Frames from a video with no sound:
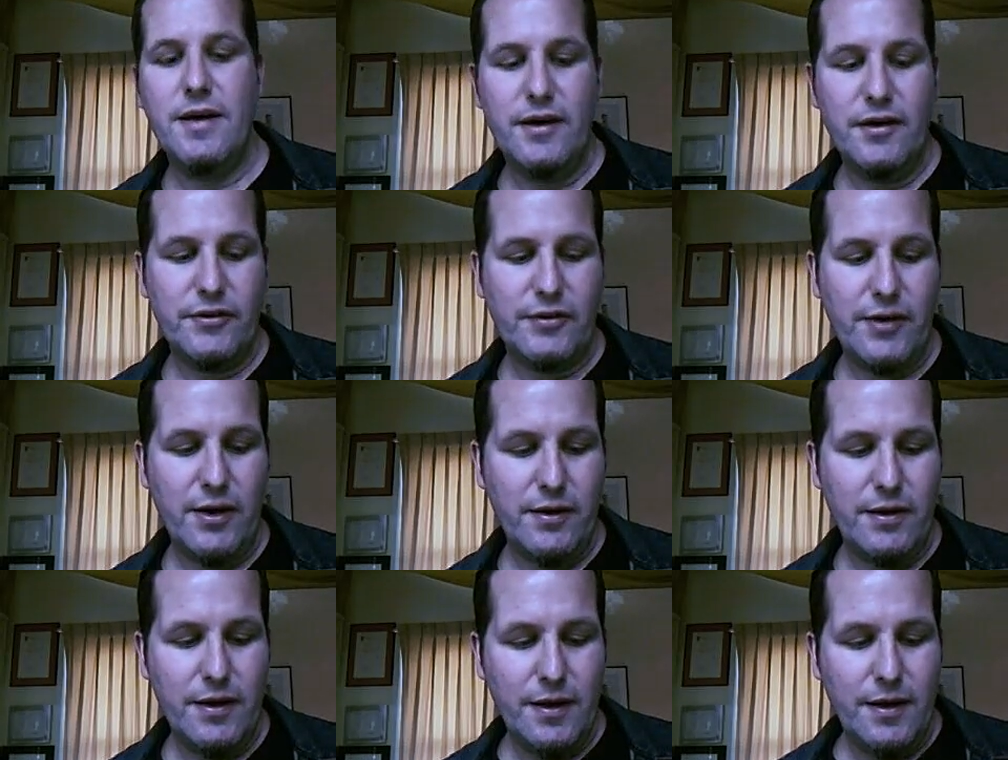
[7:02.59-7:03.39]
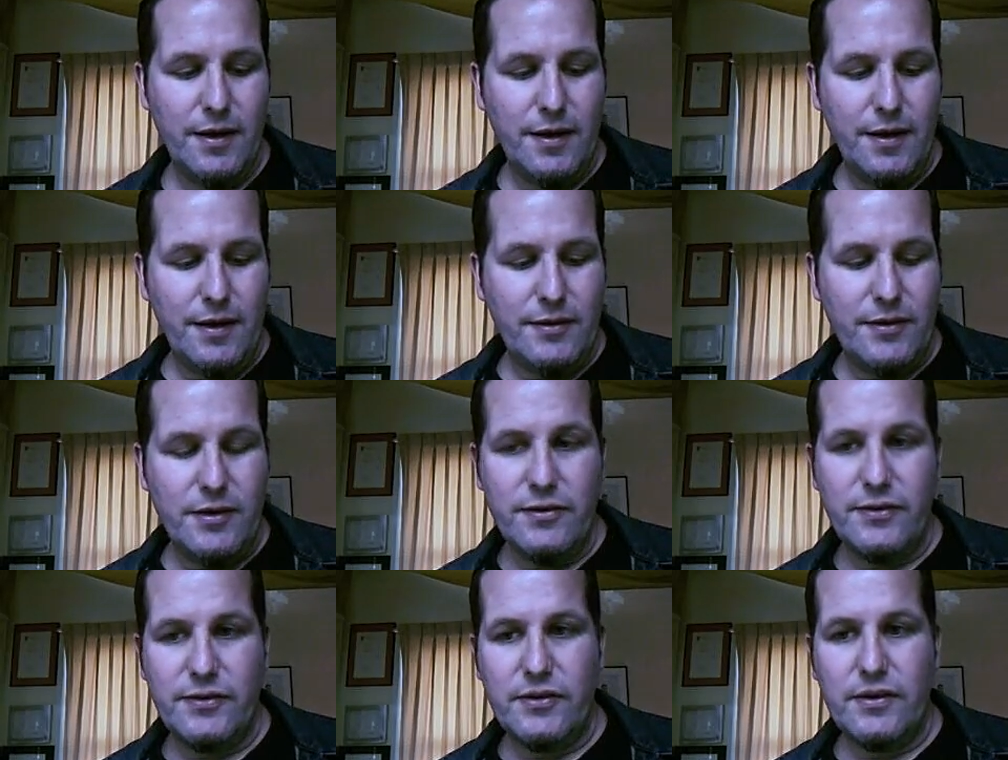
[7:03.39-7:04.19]
So
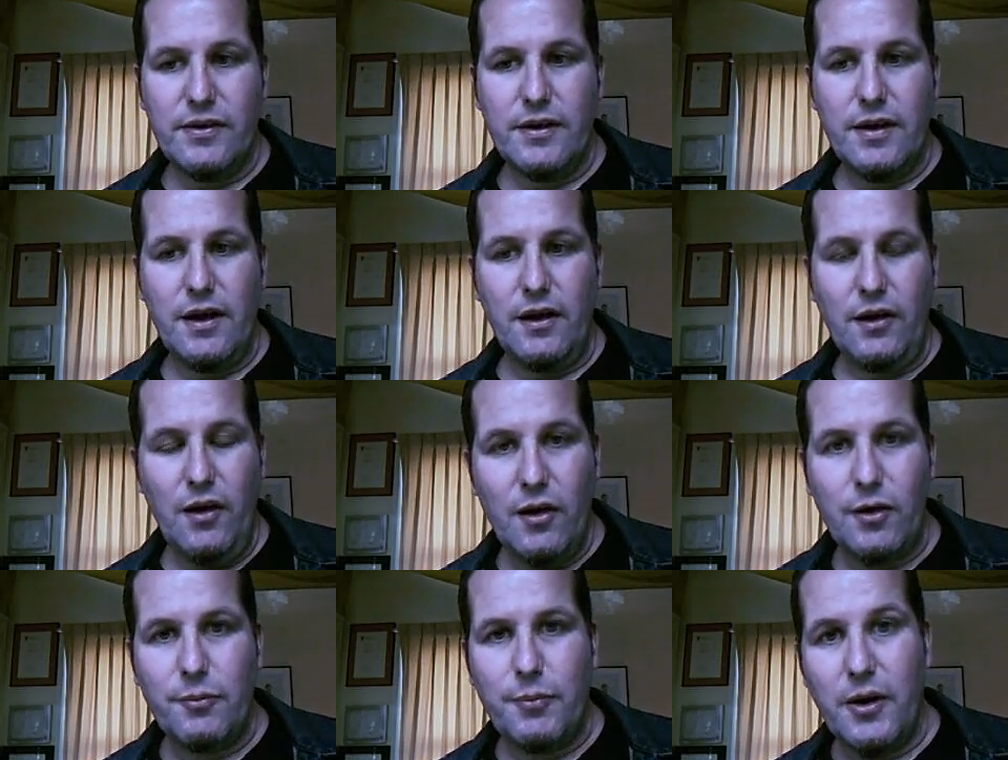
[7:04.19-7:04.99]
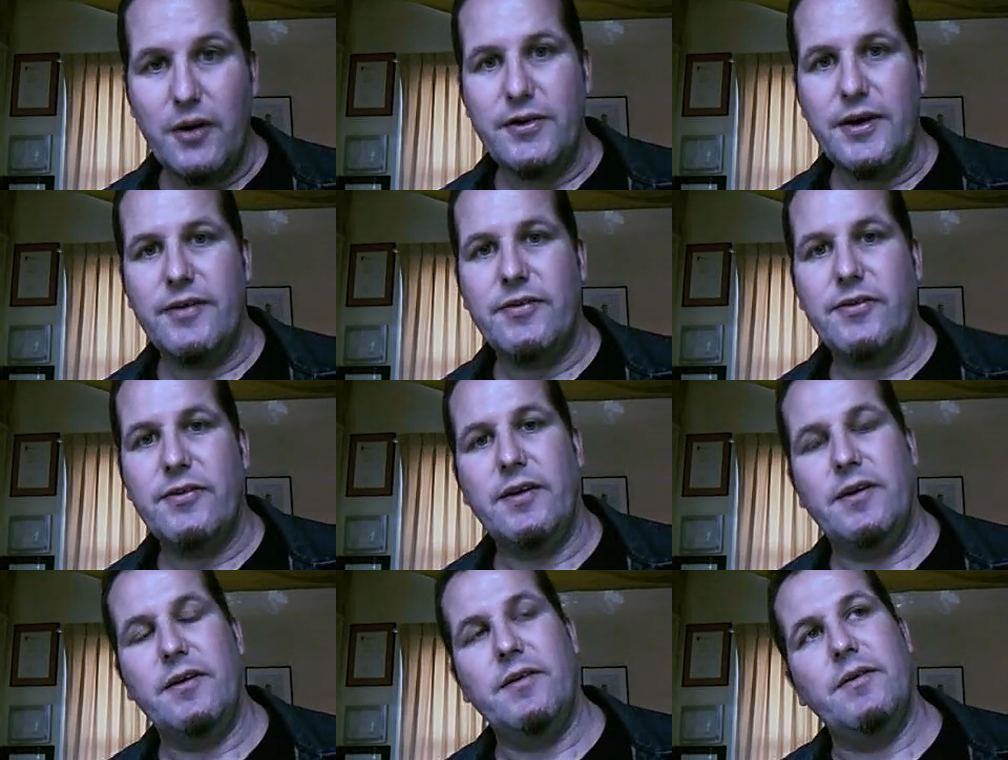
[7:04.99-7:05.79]
there's a lot of protests
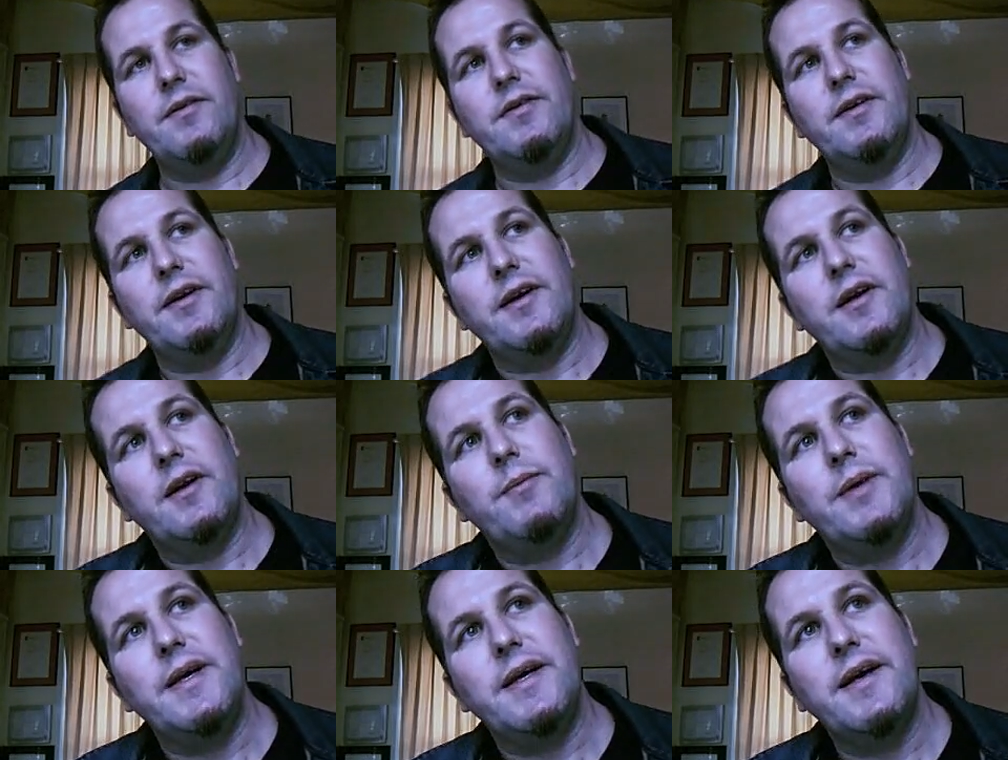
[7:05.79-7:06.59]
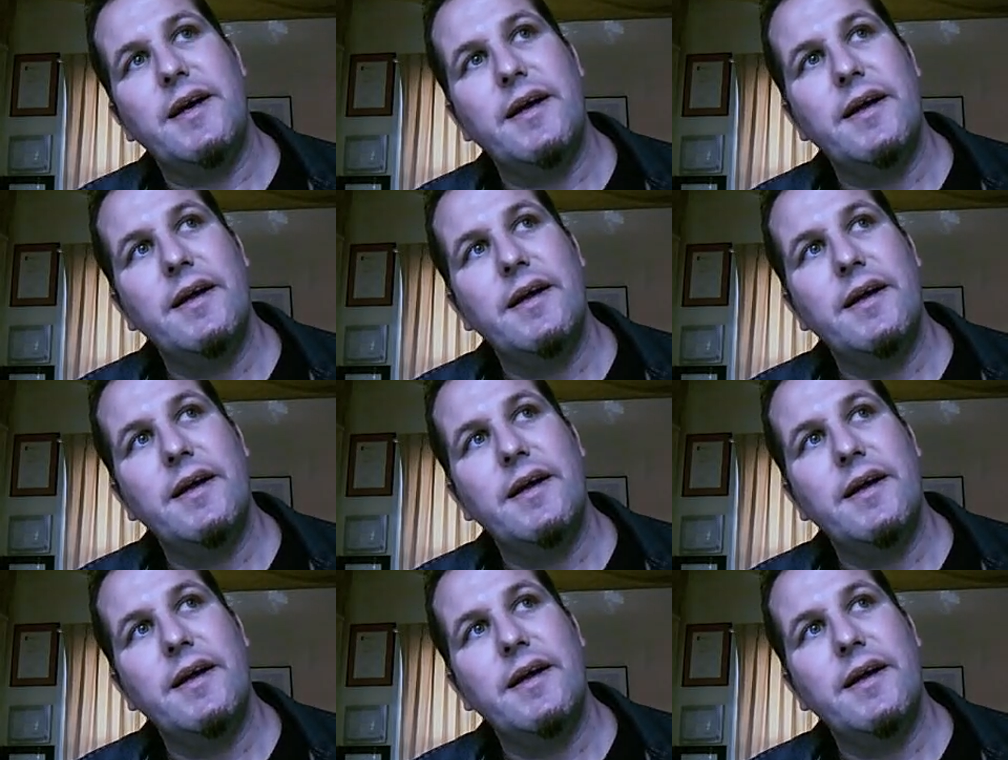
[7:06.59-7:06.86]
that are going to be